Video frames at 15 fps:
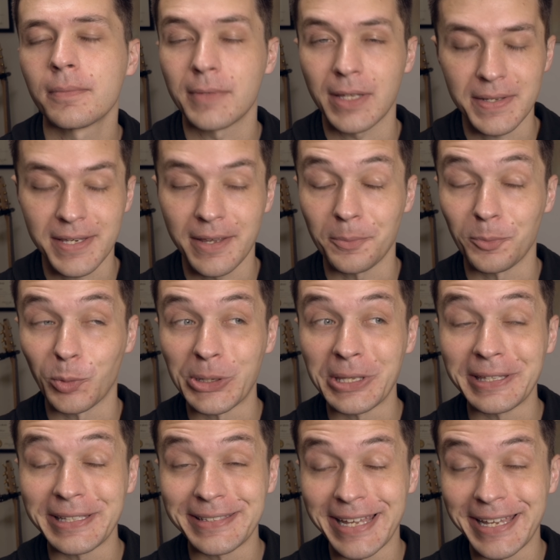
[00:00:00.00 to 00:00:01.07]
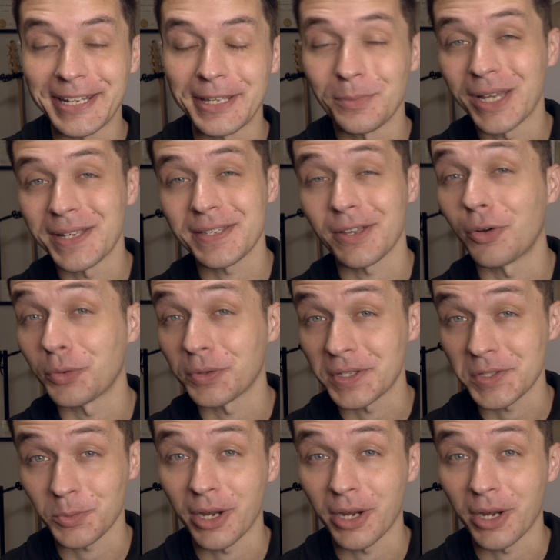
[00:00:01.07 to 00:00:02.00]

yes, I'm really dating myself with this